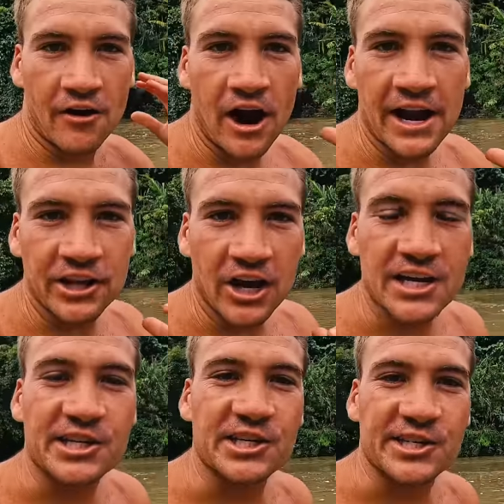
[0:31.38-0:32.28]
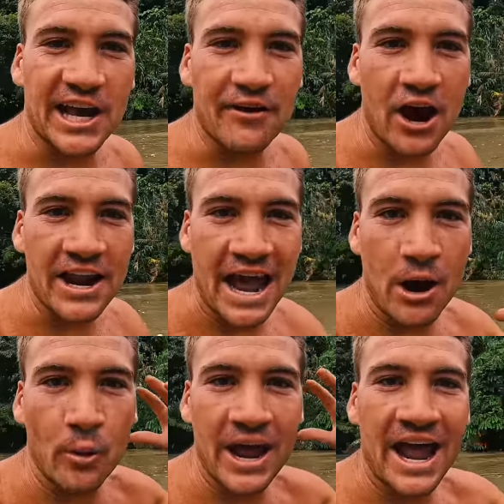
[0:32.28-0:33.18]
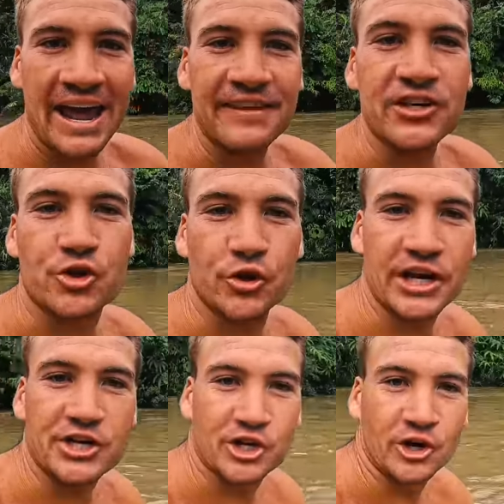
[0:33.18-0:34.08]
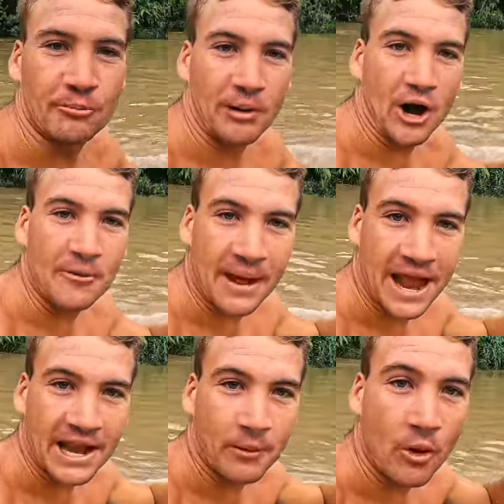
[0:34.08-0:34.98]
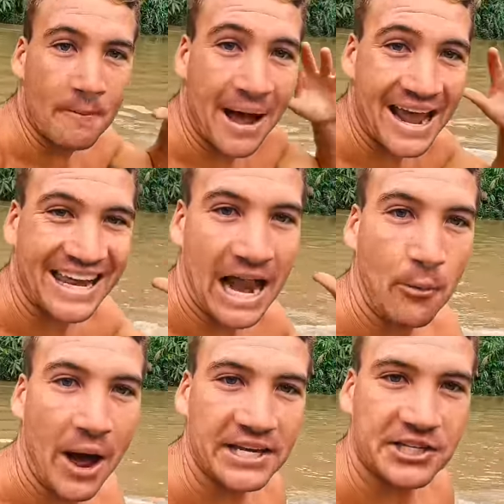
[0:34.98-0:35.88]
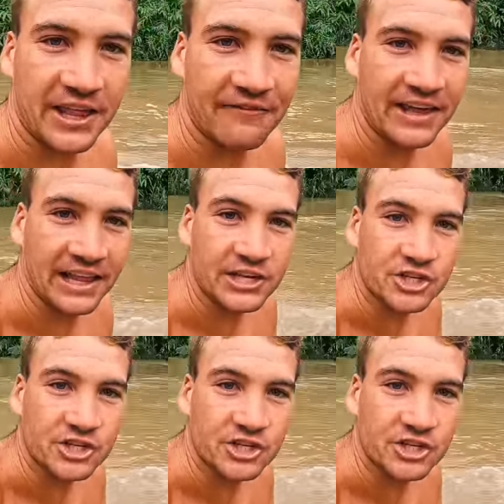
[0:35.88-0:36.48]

Alrighty, guys, you can see right now, we're in this traditional boat, man, and we're making our way to the village.